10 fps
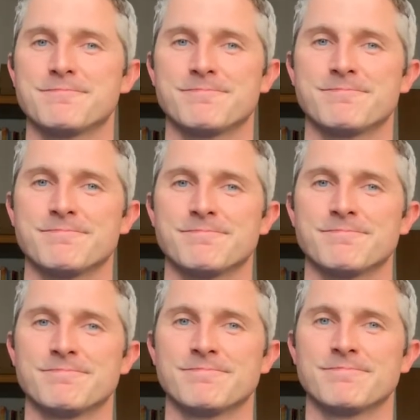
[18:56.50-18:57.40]

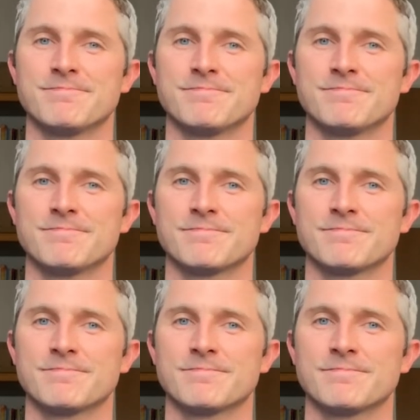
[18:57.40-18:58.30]

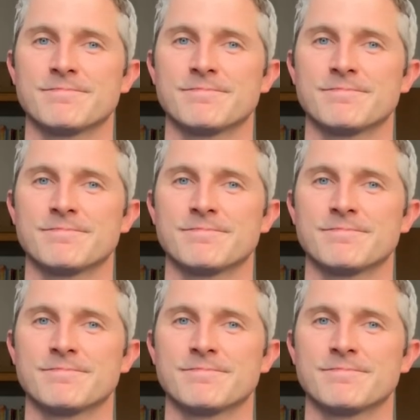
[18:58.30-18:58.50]
Nobody speaks.